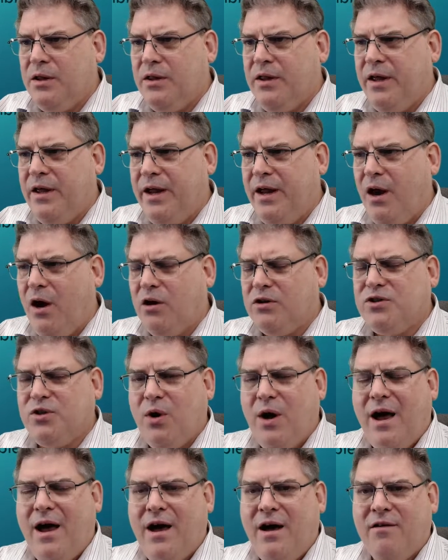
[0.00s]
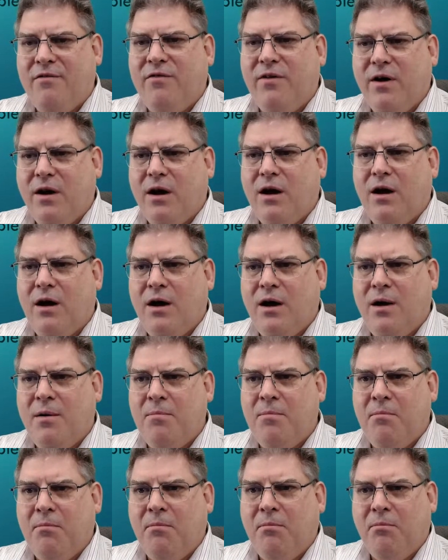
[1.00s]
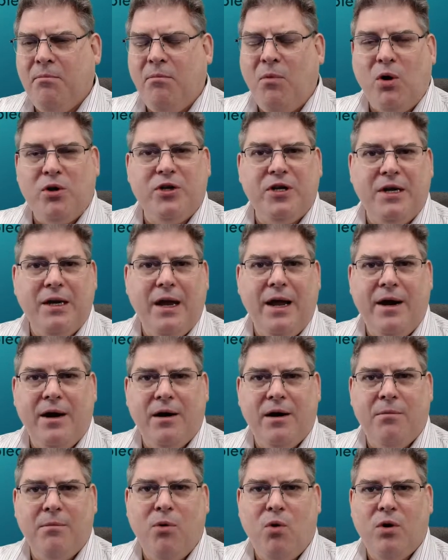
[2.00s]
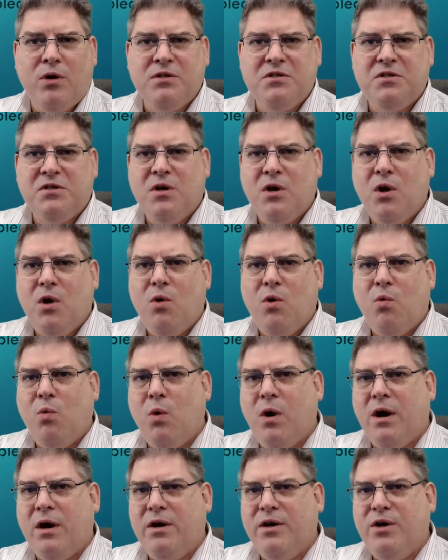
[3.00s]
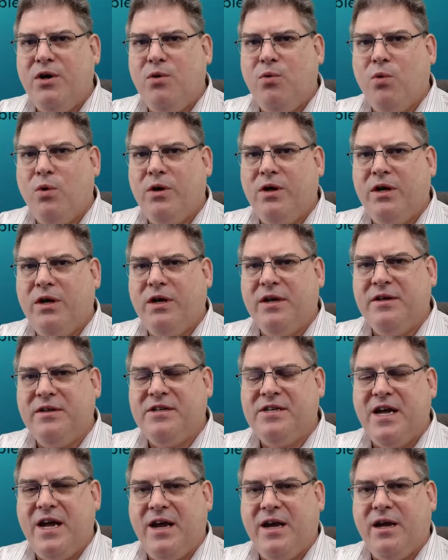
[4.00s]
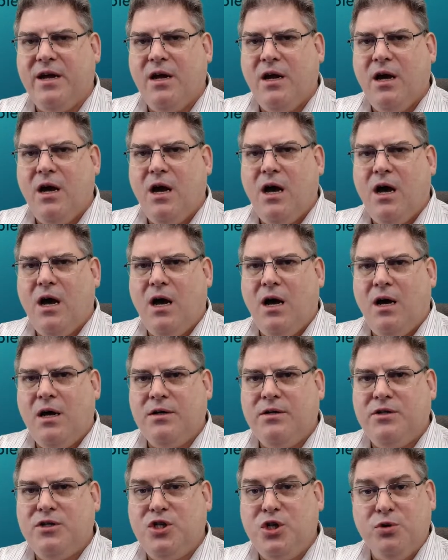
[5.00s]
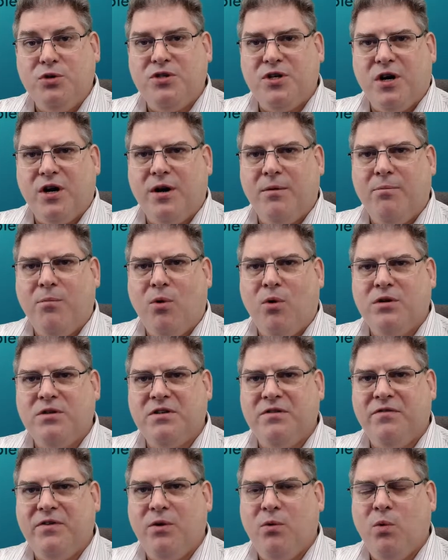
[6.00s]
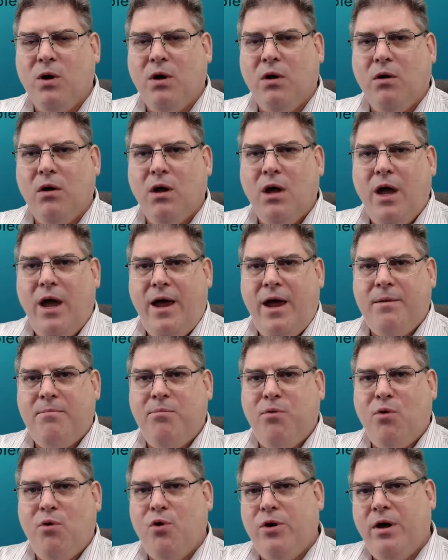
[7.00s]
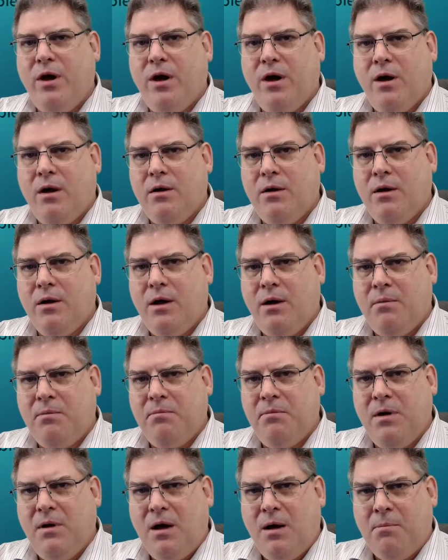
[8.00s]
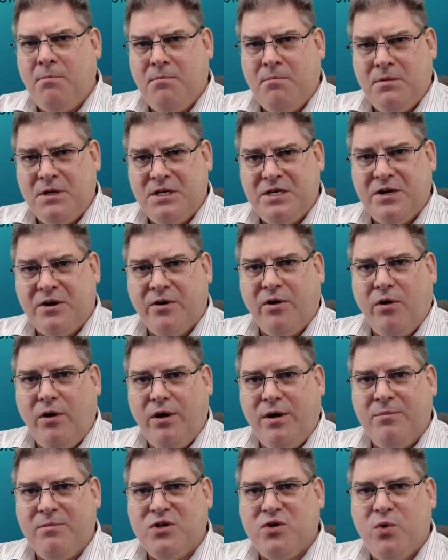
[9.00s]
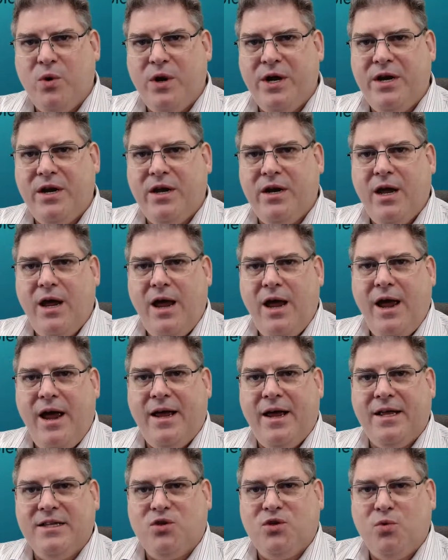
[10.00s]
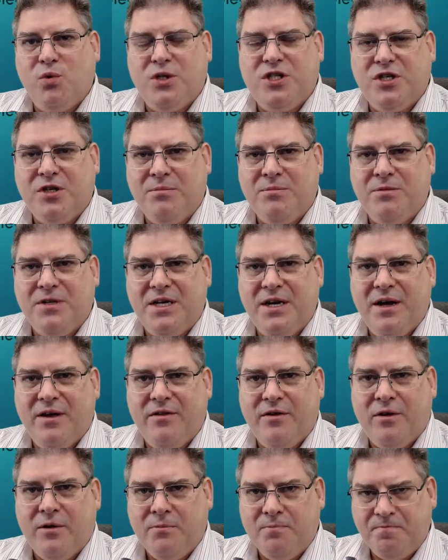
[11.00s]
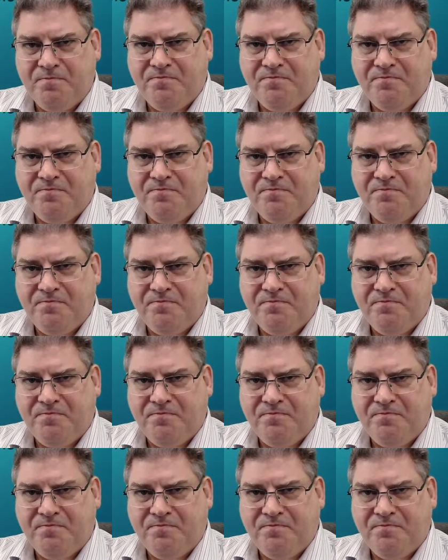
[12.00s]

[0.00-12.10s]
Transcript: They also have multi-layer boards where you can take two circuit boards, if you will, and put a material in between it and squish them together,